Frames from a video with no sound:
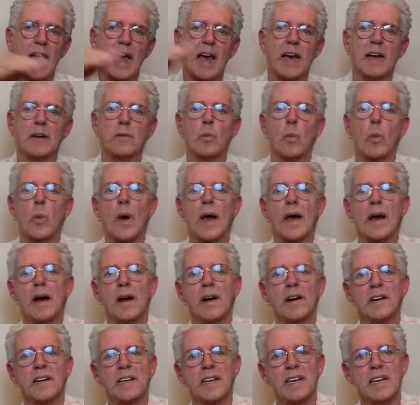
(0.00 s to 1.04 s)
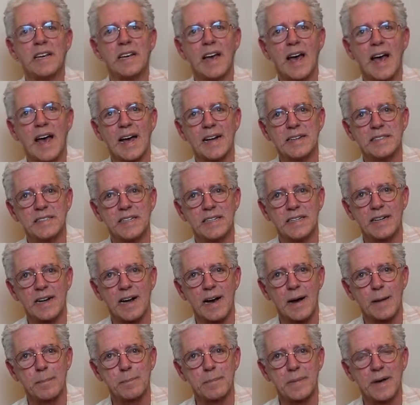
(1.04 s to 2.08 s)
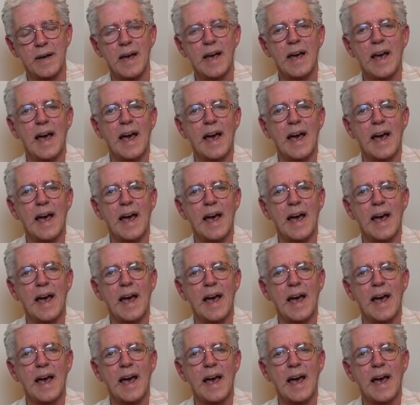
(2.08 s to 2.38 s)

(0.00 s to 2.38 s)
and where he ended up,